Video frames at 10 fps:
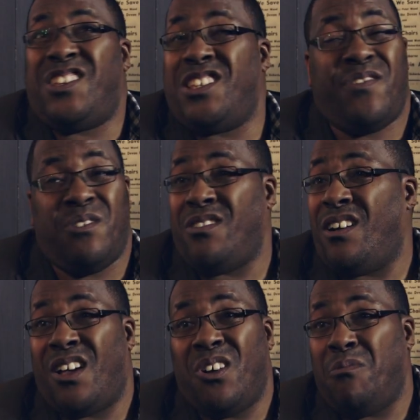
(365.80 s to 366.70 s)
It just feels
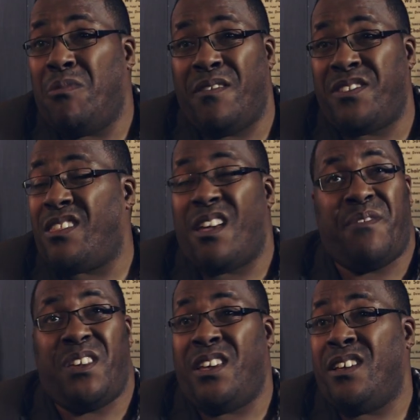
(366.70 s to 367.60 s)
like home. I've said that
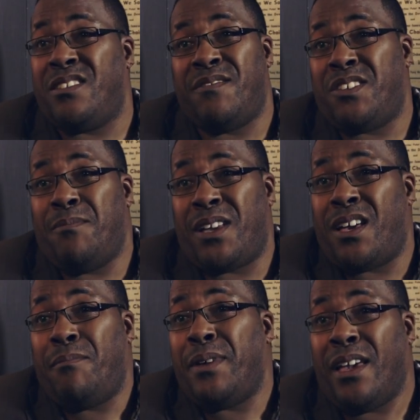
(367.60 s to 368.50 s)
for years. Every time I
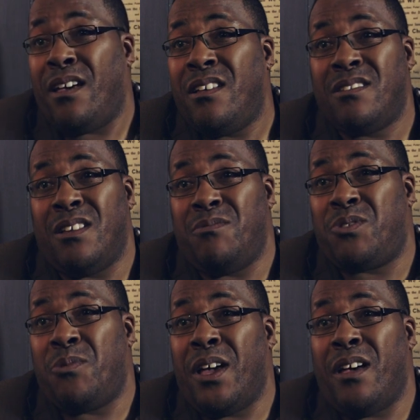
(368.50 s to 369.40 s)
come here, Sloane
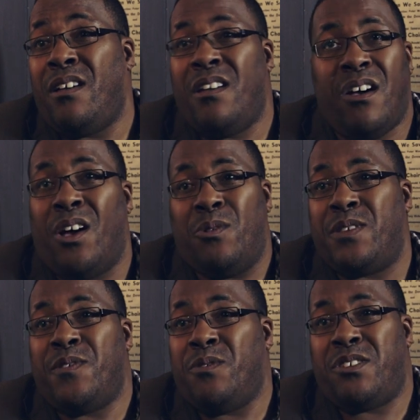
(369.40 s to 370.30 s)
Square, I
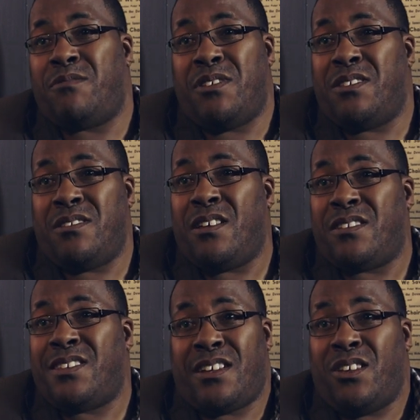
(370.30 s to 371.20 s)
always feel this is like
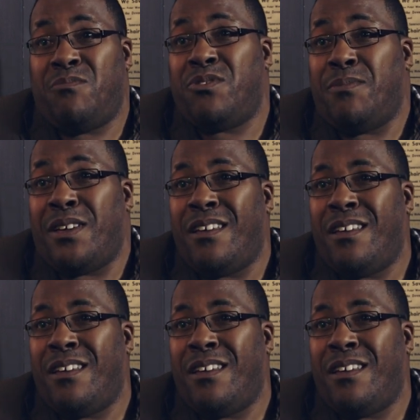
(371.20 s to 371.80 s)
a second home to me.